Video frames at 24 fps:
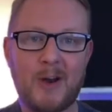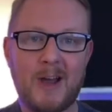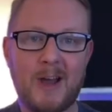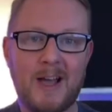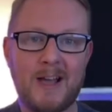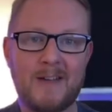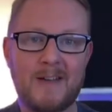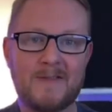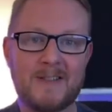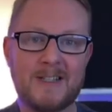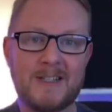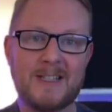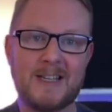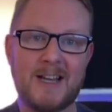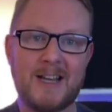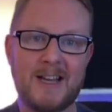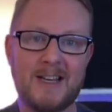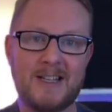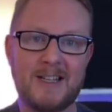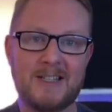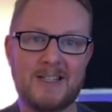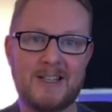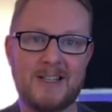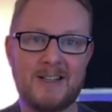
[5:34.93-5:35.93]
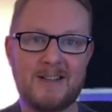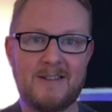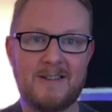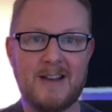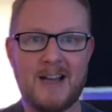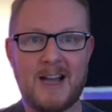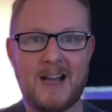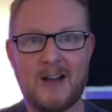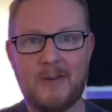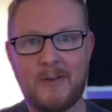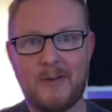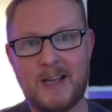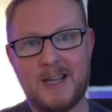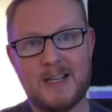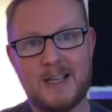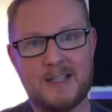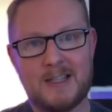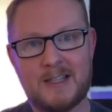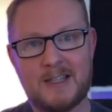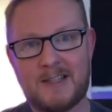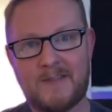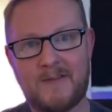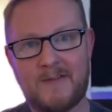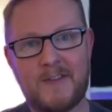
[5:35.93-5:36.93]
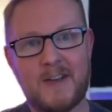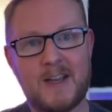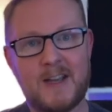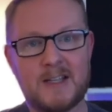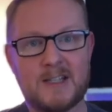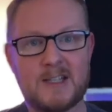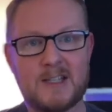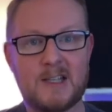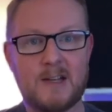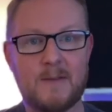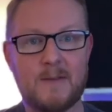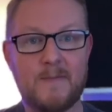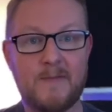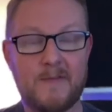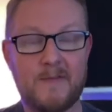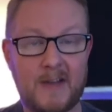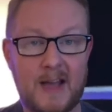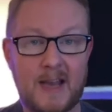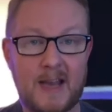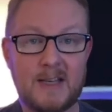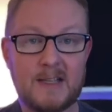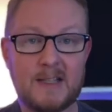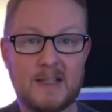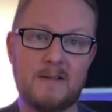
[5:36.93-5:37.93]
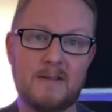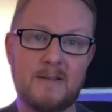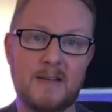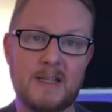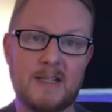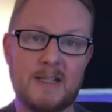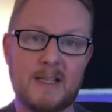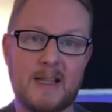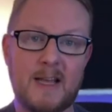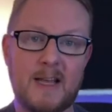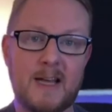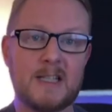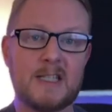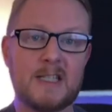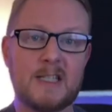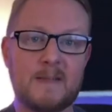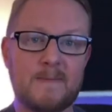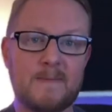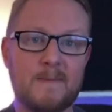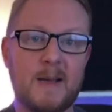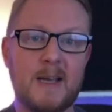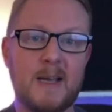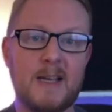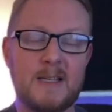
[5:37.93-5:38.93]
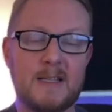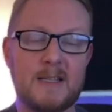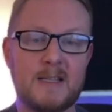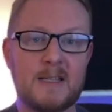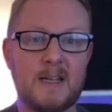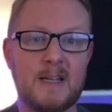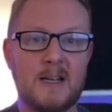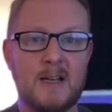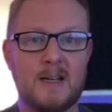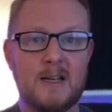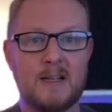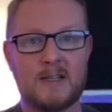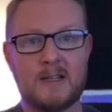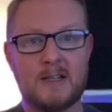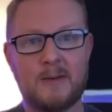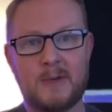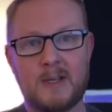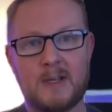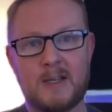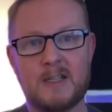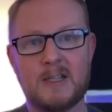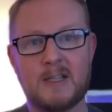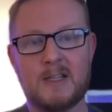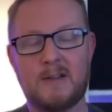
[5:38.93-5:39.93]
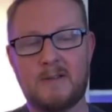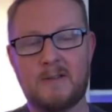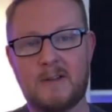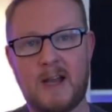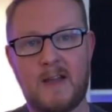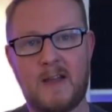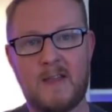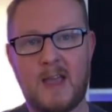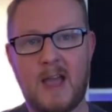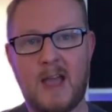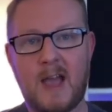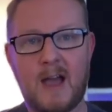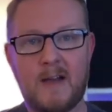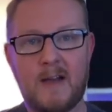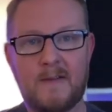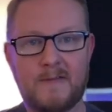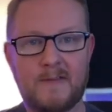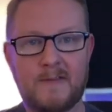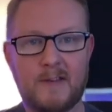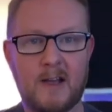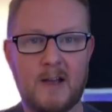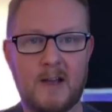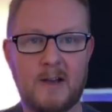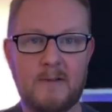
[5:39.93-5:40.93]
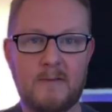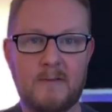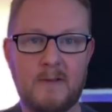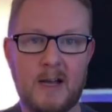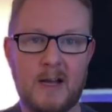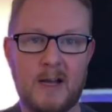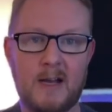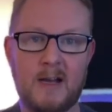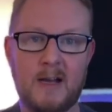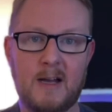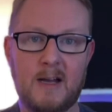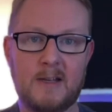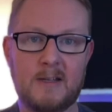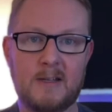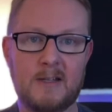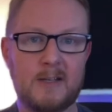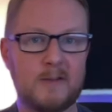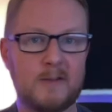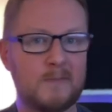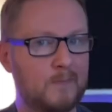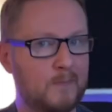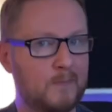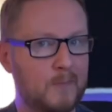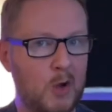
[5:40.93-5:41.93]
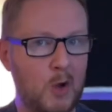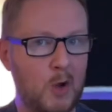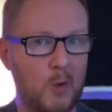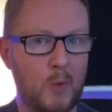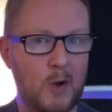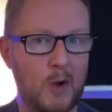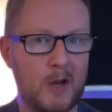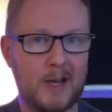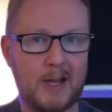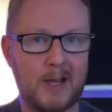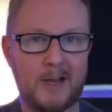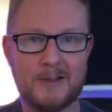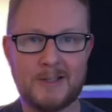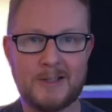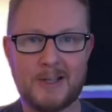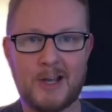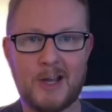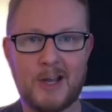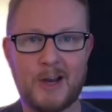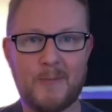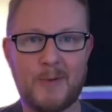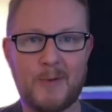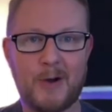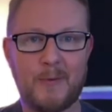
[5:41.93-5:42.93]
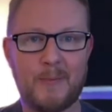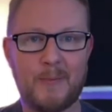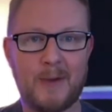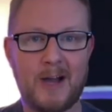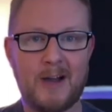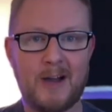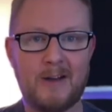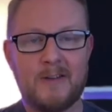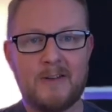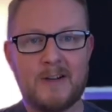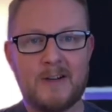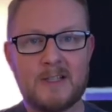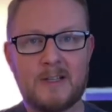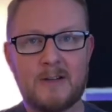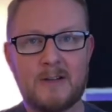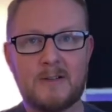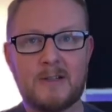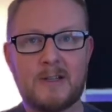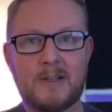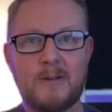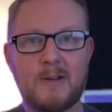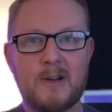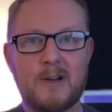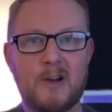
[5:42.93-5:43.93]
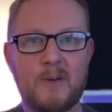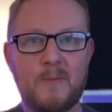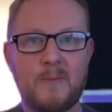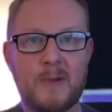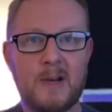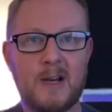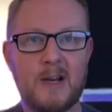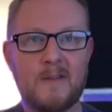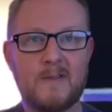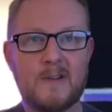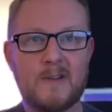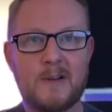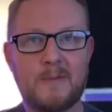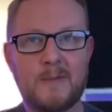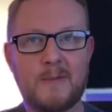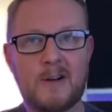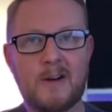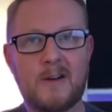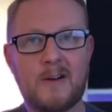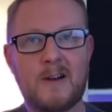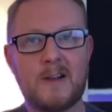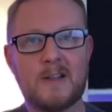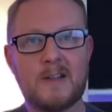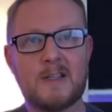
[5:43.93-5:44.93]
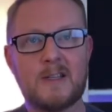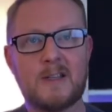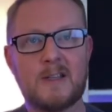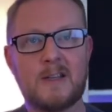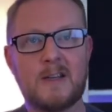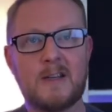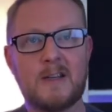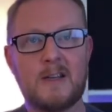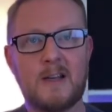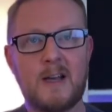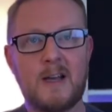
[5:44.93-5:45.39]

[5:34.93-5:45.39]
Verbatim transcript: I've decided to do now is fit some vents into that space so we can still get the airflow and no windows are going to pop out. There is also a company I've come across that